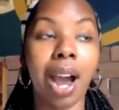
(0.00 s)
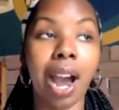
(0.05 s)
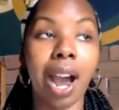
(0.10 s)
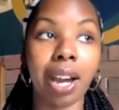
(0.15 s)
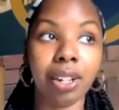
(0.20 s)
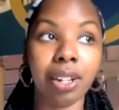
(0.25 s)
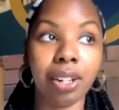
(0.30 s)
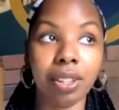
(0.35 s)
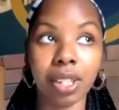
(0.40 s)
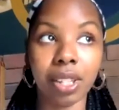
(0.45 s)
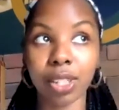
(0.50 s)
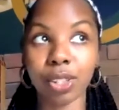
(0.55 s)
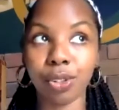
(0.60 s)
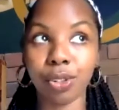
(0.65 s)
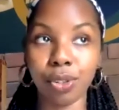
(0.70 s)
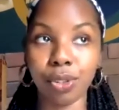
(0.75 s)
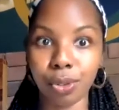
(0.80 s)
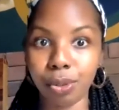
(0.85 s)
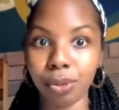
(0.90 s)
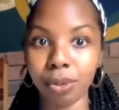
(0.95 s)
honor this
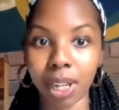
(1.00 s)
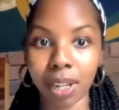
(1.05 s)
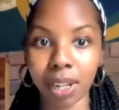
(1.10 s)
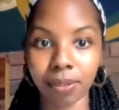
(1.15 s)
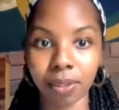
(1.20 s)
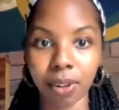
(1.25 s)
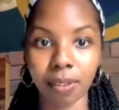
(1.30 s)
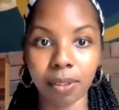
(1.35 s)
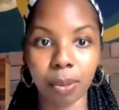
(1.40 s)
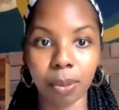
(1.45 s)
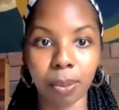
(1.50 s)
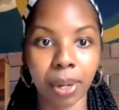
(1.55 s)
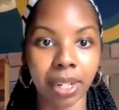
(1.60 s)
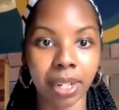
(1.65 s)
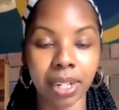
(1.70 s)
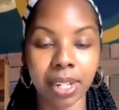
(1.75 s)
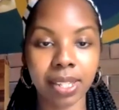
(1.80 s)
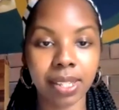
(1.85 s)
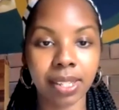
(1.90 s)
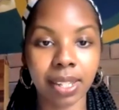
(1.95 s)
new level of
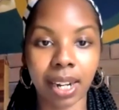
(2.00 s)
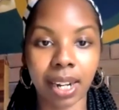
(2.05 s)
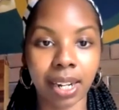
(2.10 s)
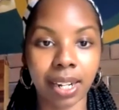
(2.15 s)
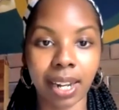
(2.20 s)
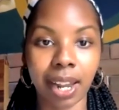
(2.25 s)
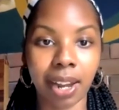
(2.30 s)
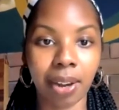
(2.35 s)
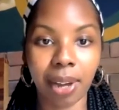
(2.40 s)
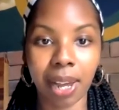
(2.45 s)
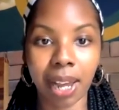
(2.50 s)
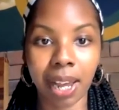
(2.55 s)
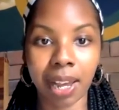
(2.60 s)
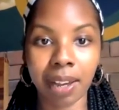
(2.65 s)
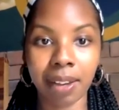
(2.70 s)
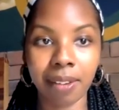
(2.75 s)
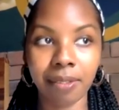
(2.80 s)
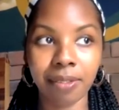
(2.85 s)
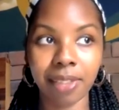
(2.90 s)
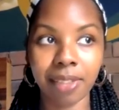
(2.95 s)
awareness that I now
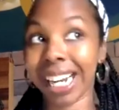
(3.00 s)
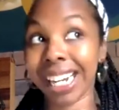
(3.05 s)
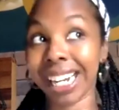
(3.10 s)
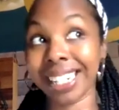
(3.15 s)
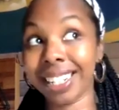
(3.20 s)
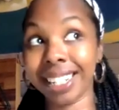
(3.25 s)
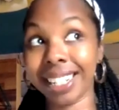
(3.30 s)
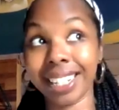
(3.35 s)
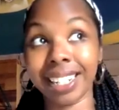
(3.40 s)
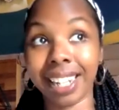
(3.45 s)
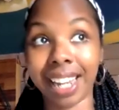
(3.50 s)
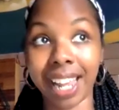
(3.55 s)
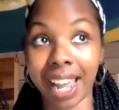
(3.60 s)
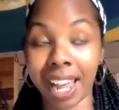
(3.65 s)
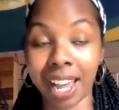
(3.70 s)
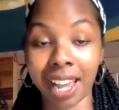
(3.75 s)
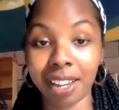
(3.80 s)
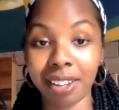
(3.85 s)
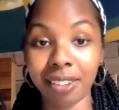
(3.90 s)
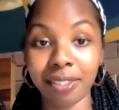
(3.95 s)
have that I didn't
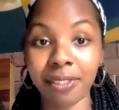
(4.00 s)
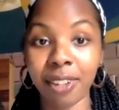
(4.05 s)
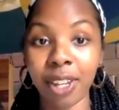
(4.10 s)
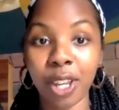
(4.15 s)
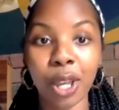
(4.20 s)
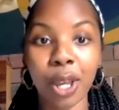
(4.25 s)
have